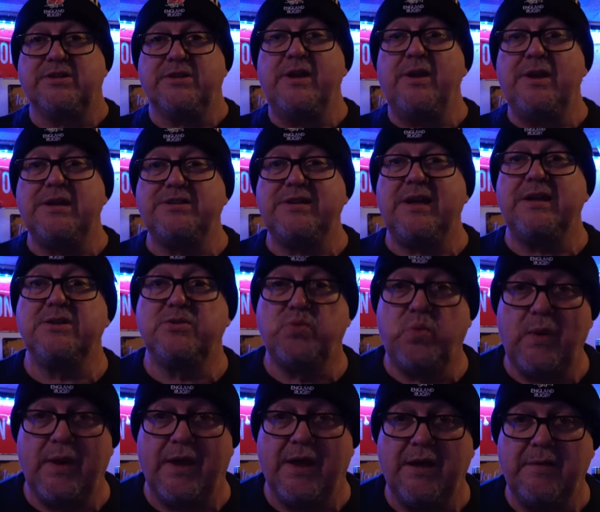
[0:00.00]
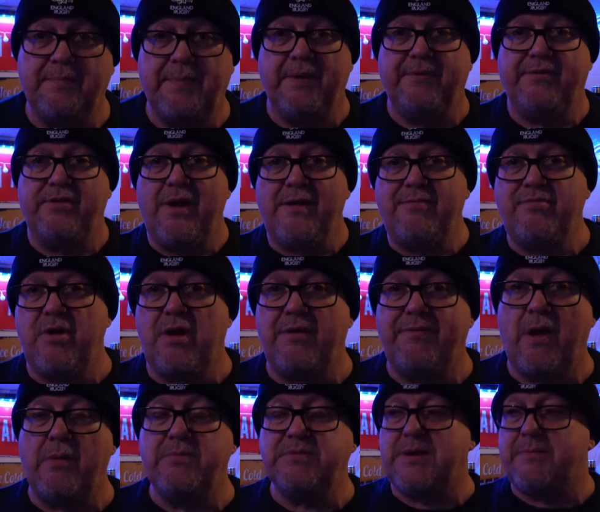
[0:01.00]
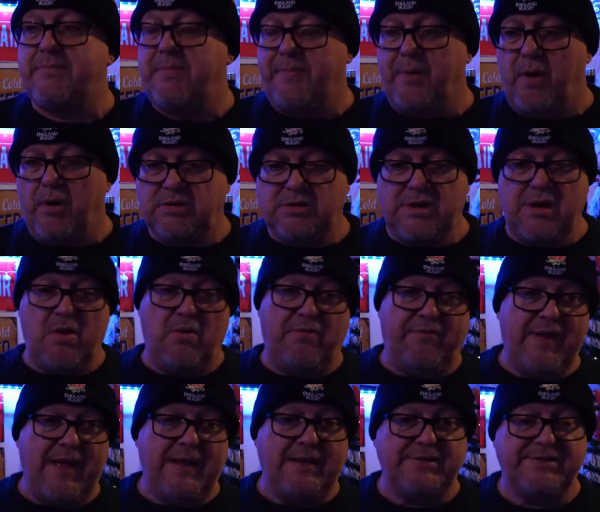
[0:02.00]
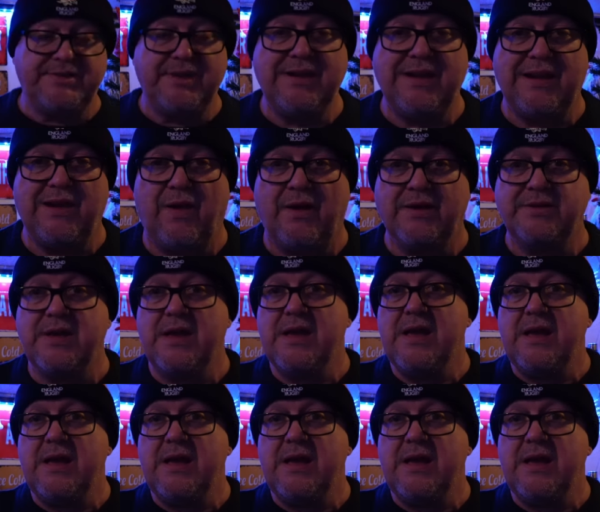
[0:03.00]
I know it sounds weird, but if your other half opens up the box, oh, thanks, ceiling lights.